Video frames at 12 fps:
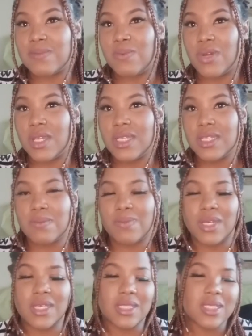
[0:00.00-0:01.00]
point,
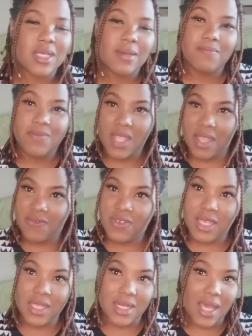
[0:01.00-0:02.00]
but I figured